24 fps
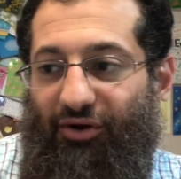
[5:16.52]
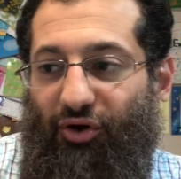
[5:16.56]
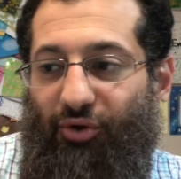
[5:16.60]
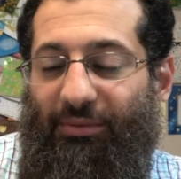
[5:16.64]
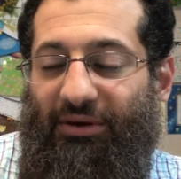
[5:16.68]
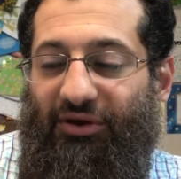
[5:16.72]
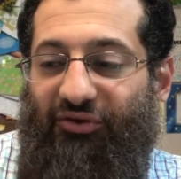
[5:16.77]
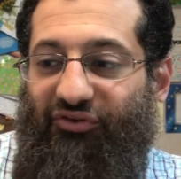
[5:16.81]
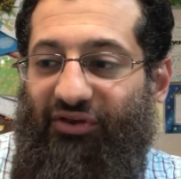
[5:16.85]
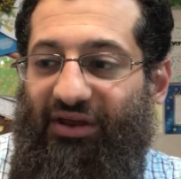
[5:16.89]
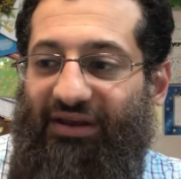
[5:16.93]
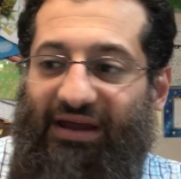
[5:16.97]

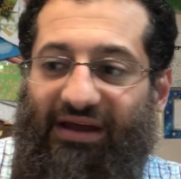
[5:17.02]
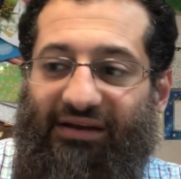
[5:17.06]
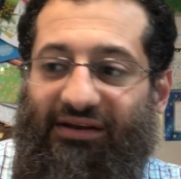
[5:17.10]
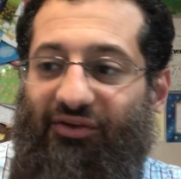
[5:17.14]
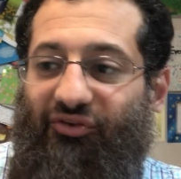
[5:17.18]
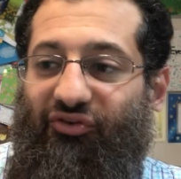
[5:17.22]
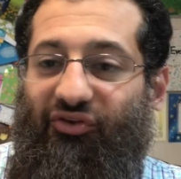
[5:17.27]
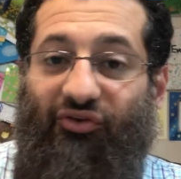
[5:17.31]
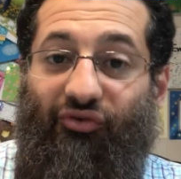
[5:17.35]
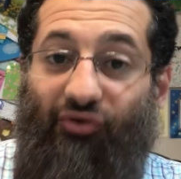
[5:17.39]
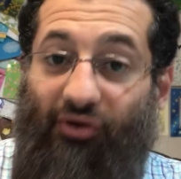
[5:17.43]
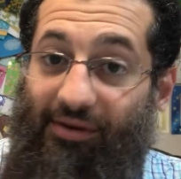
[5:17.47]
Omar said, I
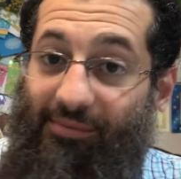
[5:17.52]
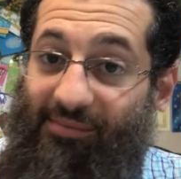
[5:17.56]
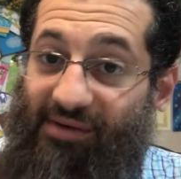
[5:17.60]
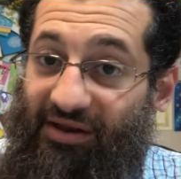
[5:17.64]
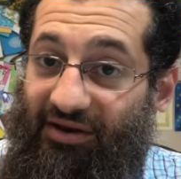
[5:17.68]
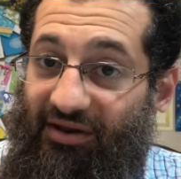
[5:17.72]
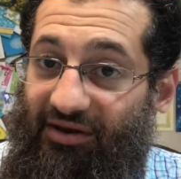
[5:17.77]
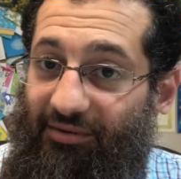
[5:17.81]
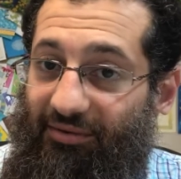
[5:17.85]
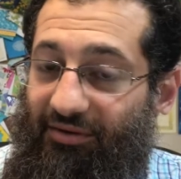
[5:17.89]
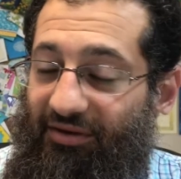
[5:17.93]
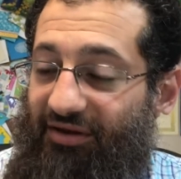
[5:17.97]
didn't see
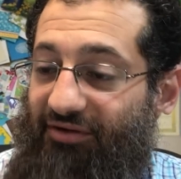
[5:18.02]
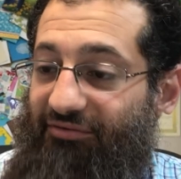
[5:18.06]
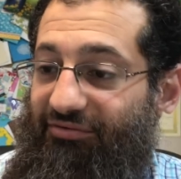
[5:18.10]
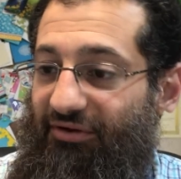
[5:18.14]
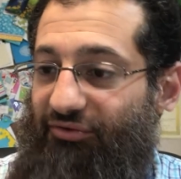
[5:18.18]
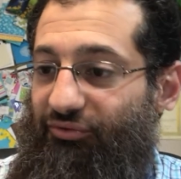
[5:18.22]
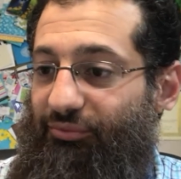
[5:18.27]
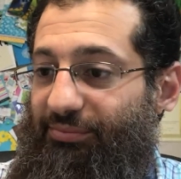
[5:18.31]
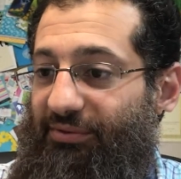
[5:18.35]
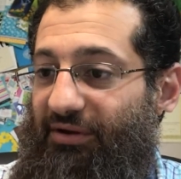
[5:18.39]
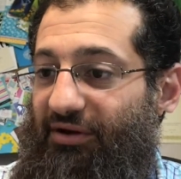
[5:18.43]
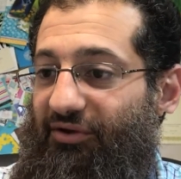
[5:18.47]
Sulaiman in
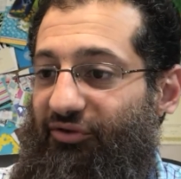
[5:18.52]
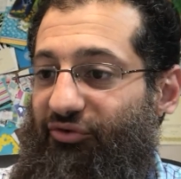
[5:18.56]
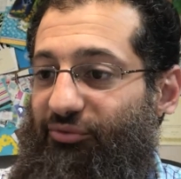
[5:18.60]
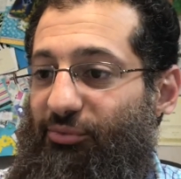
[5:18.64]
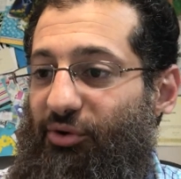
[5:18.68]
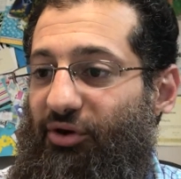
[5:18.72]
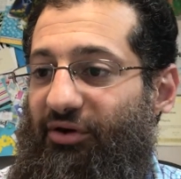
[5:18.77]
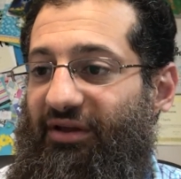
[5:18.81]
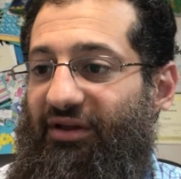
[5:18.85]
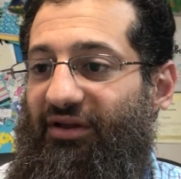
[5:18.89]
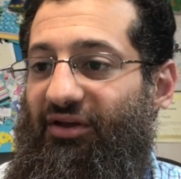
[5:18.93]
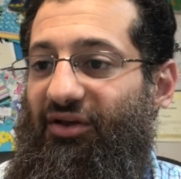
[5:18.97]
Fajr prayer this
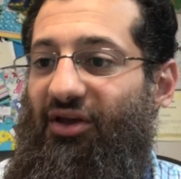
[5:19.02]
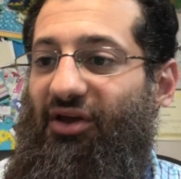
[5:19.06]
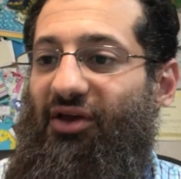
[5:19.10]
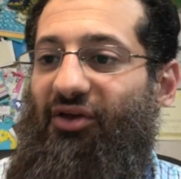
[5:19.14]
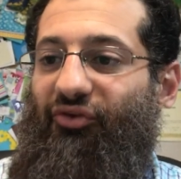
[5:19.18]
morning.